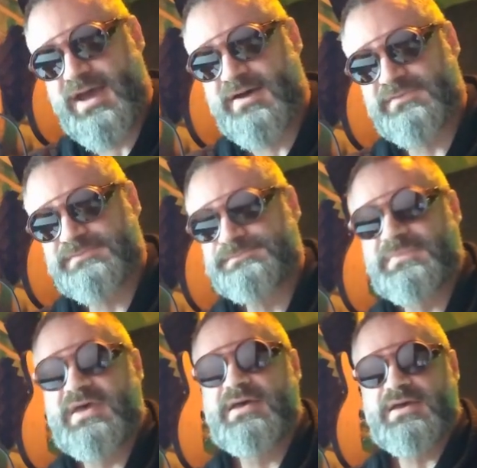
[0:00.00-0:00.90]
have.
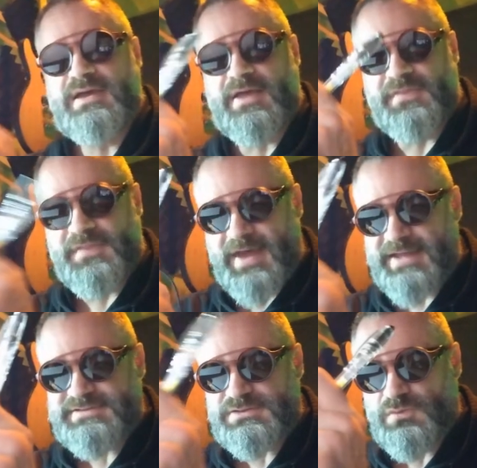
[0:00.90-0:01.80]
And
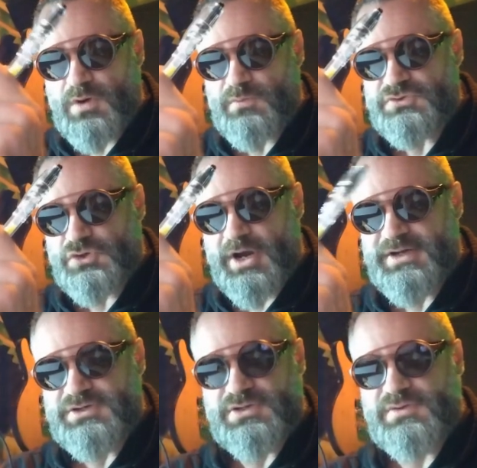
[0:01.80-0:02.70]
that's what we're
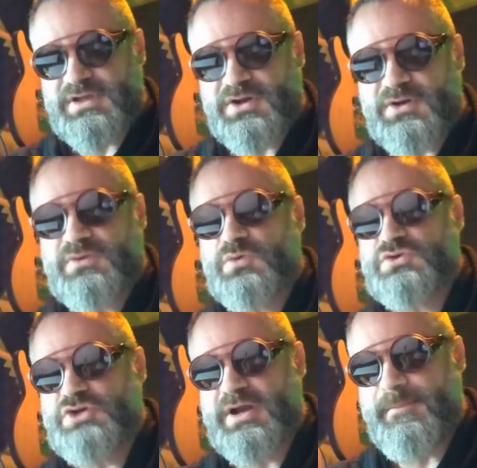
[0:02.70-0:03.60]
trying to do here.
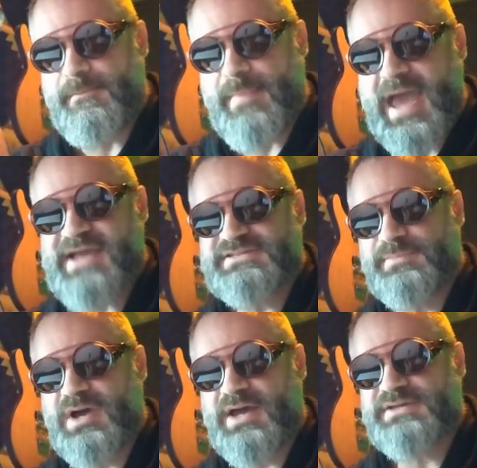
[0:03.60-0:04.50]
We're trying to
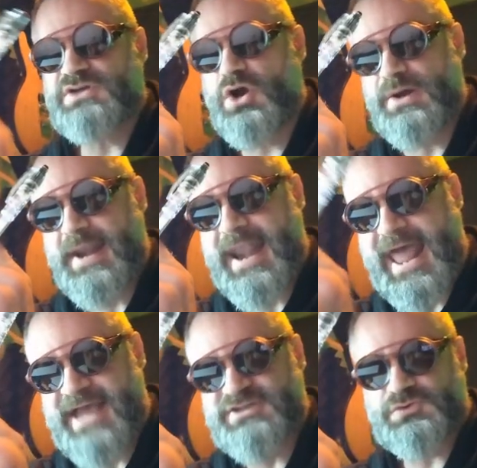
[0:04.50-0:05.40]
maximize our
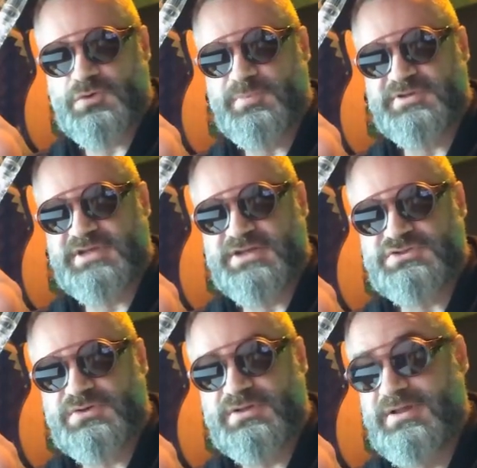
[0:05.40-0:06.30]
natural
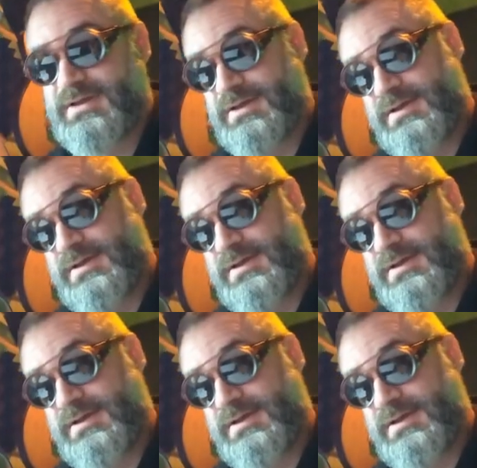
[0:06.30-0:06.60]
potential,